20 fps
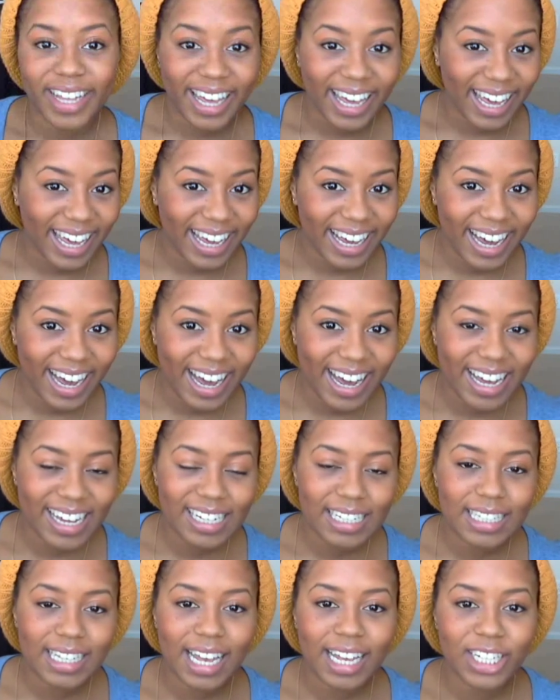Hey
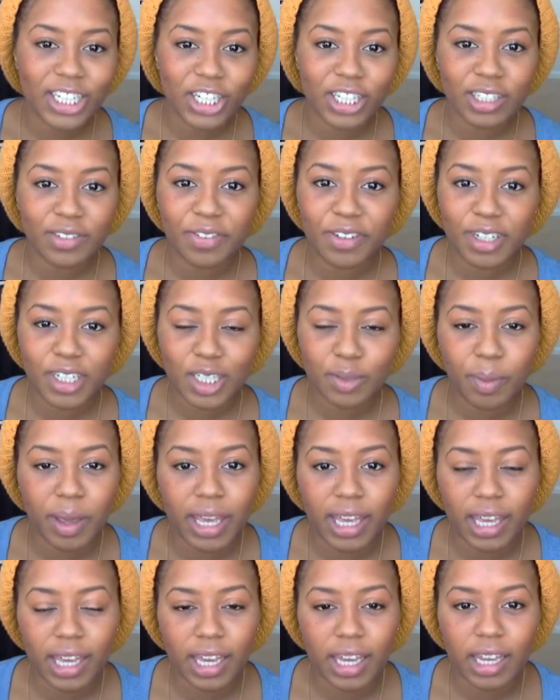guys, I just finished
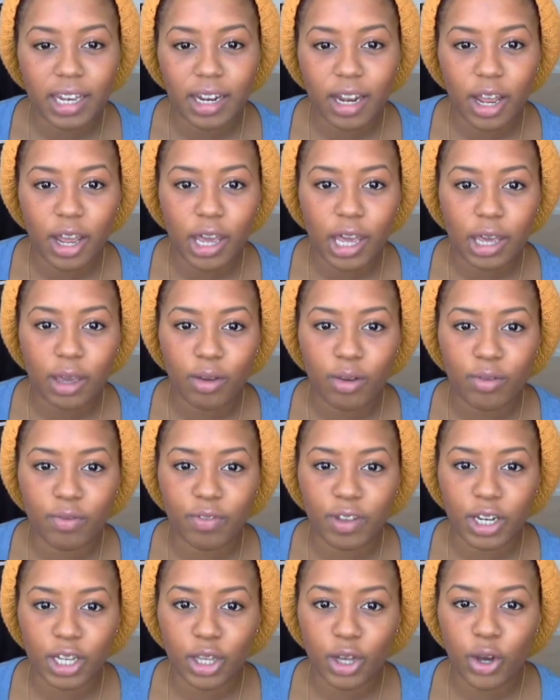making a
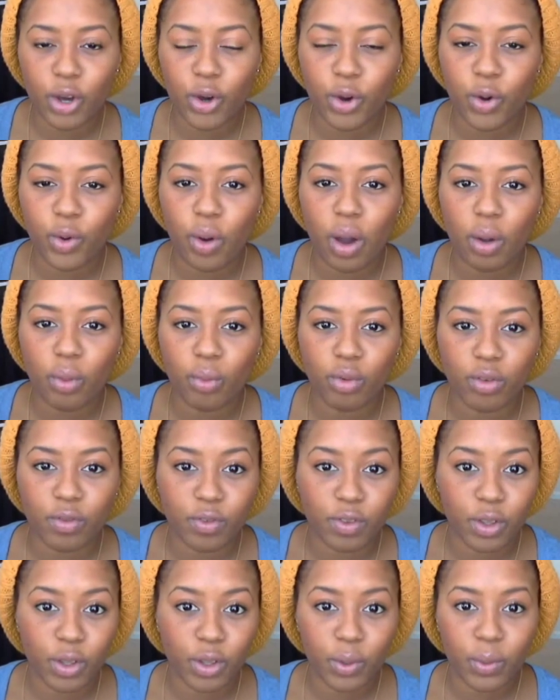video
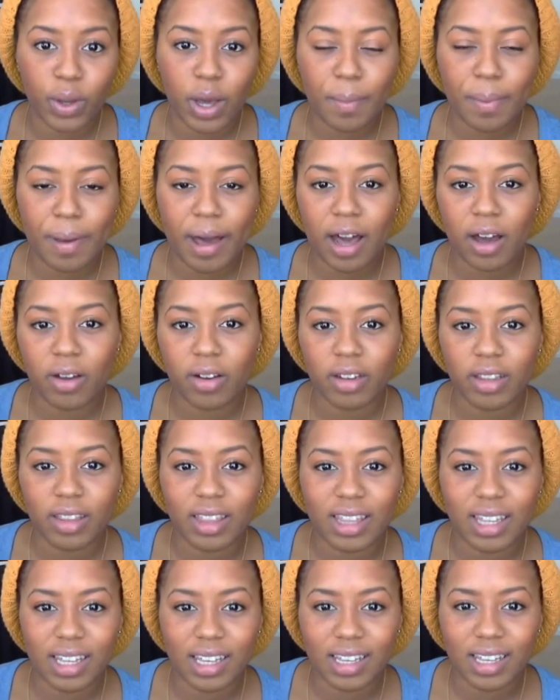review about
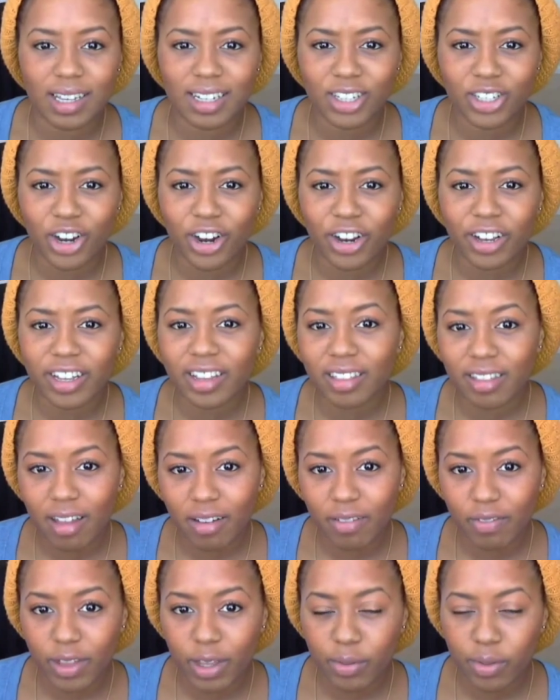the Dark and
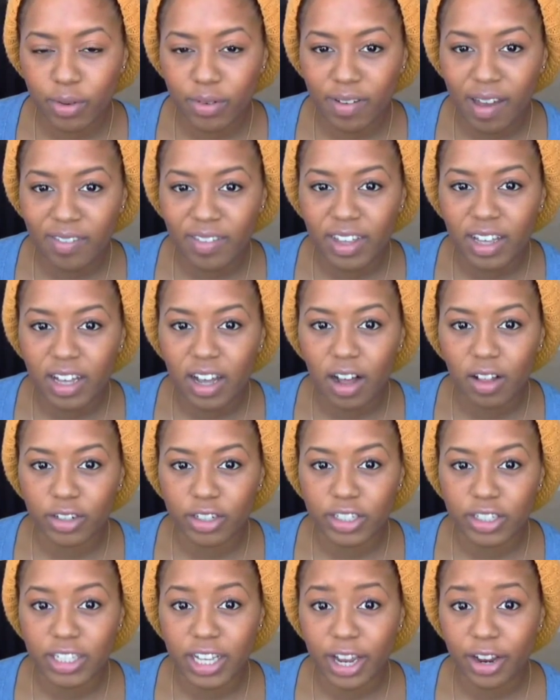Lovely Reviving
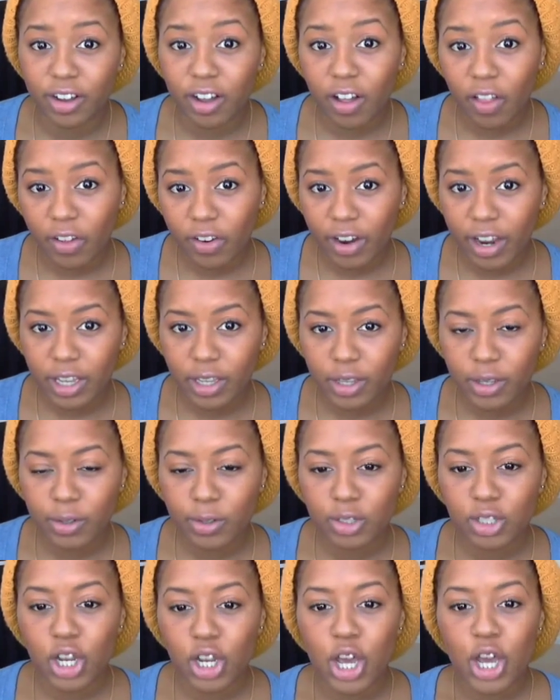Colors hair color I
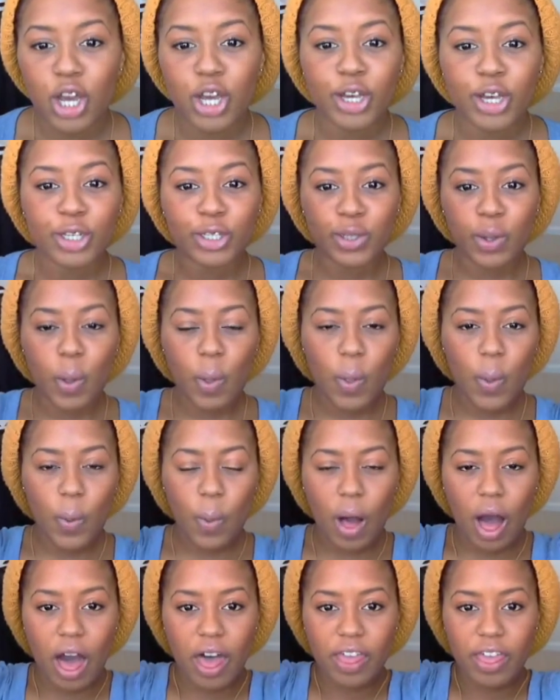use.
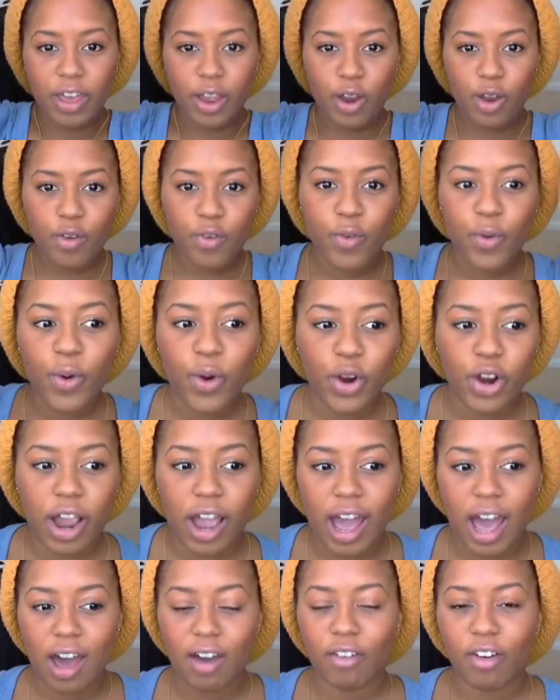So therefore I
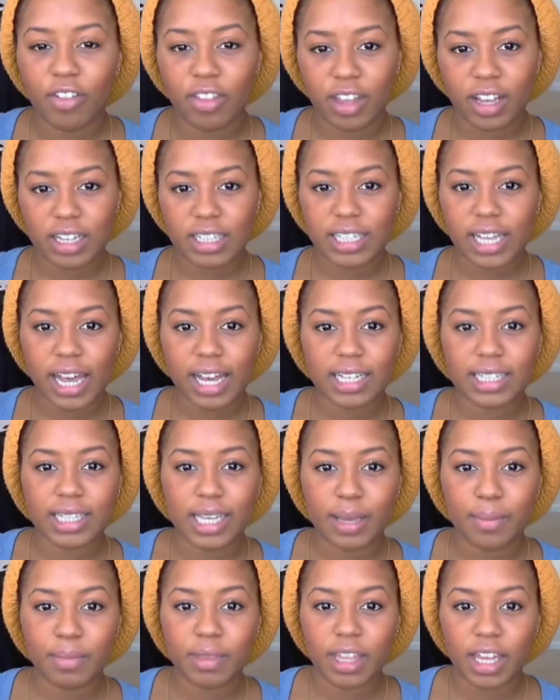have on the exact
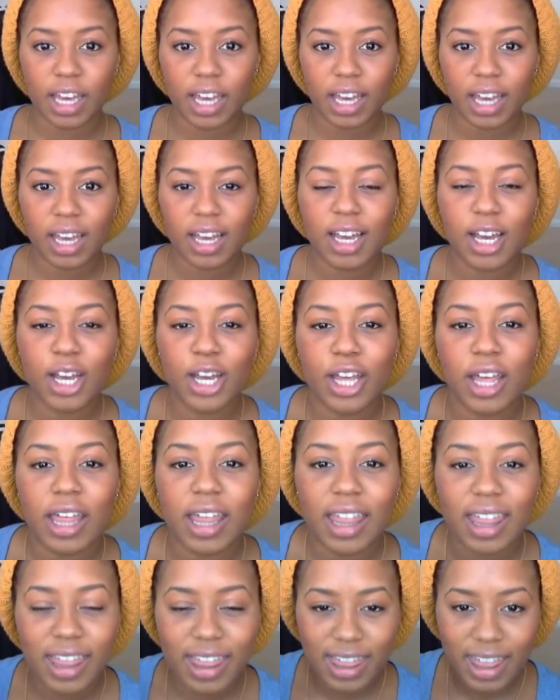same thing.
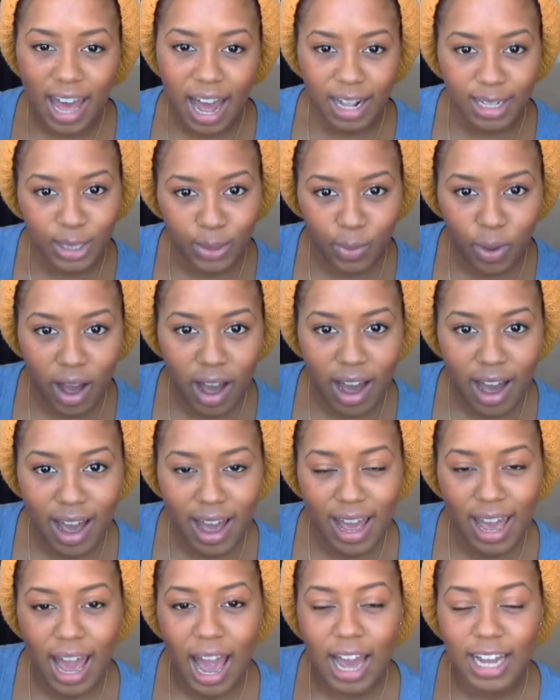That's
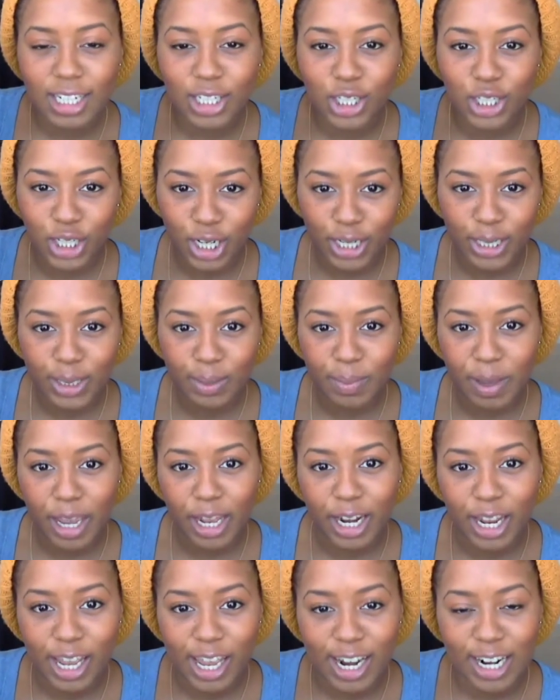why I just
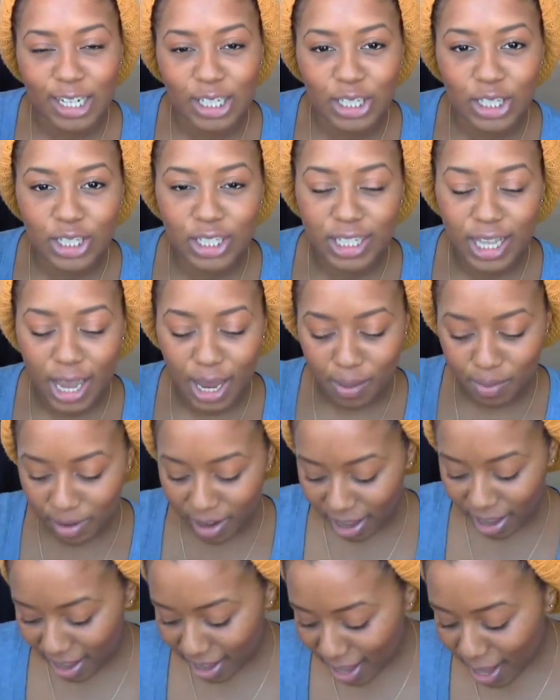made it same
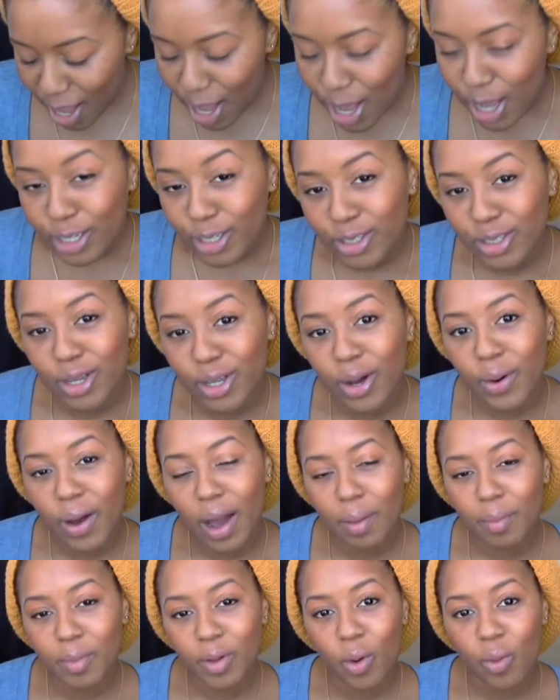day. So
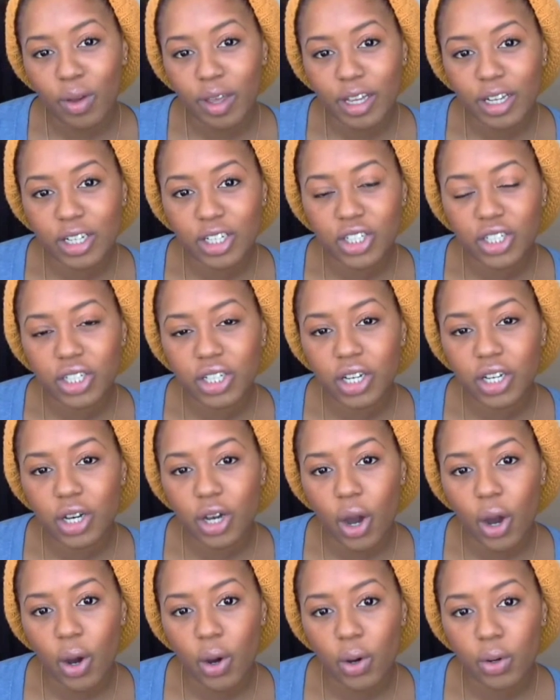I'm going to
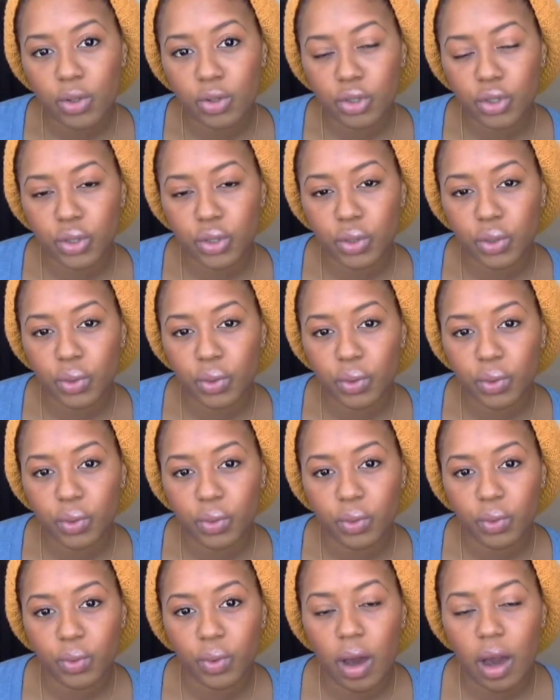go
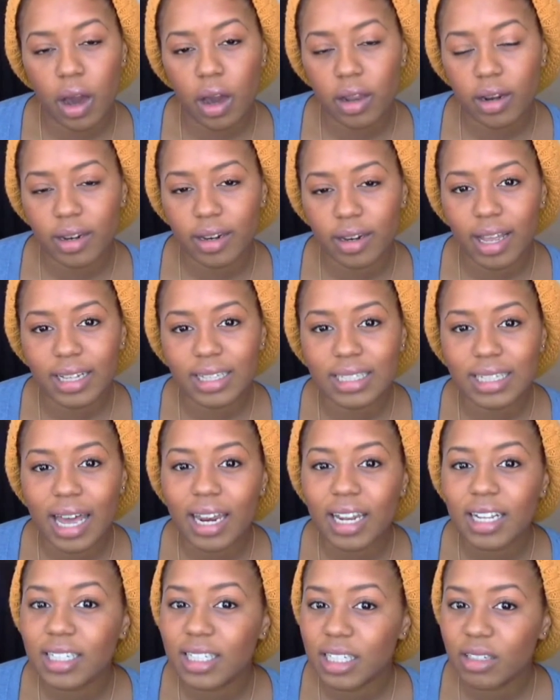to, it's
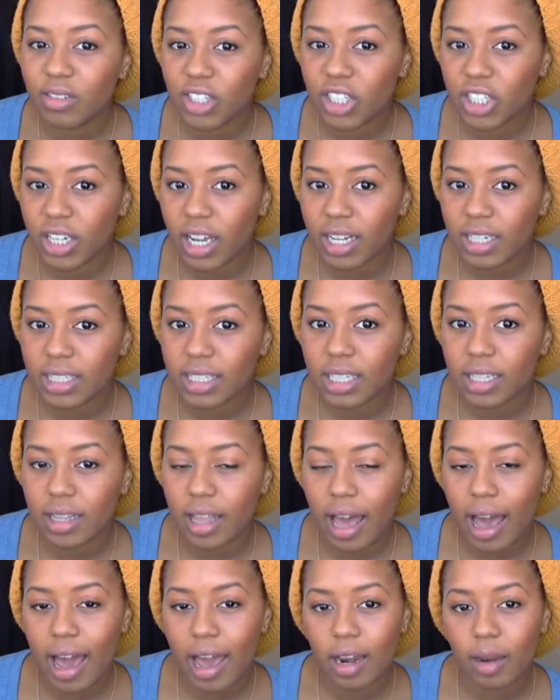not a DevaChan
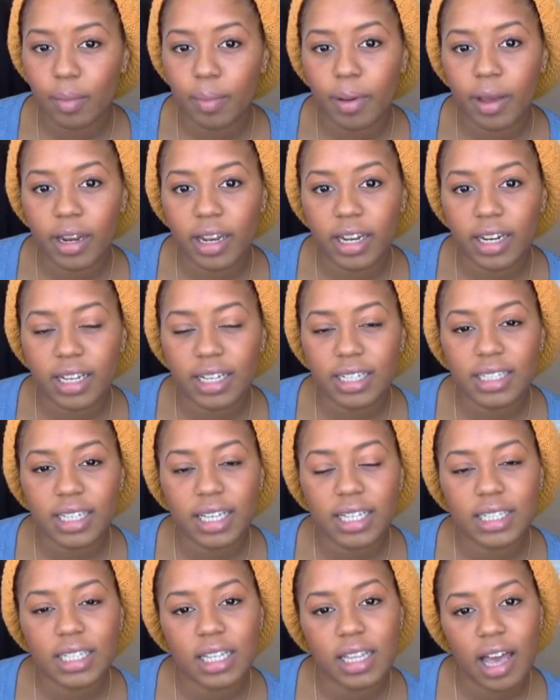salon, but it is
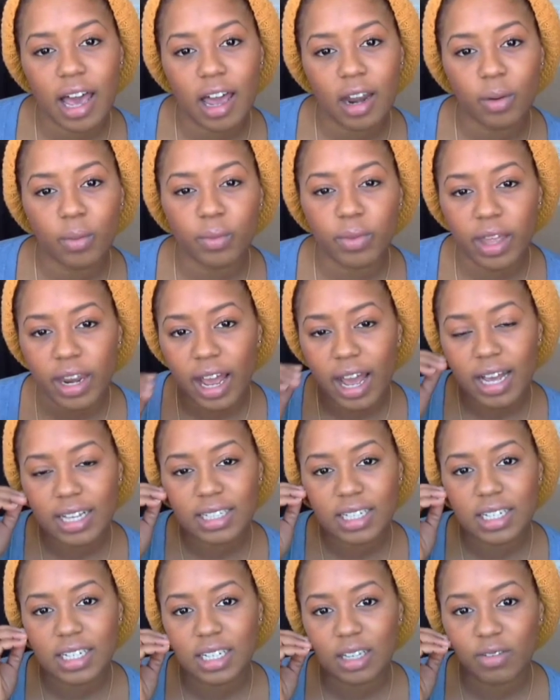a salon that has
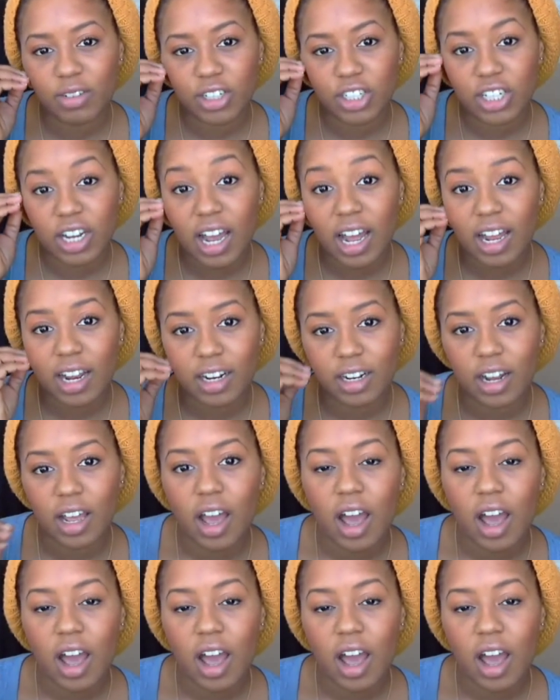a DevaChan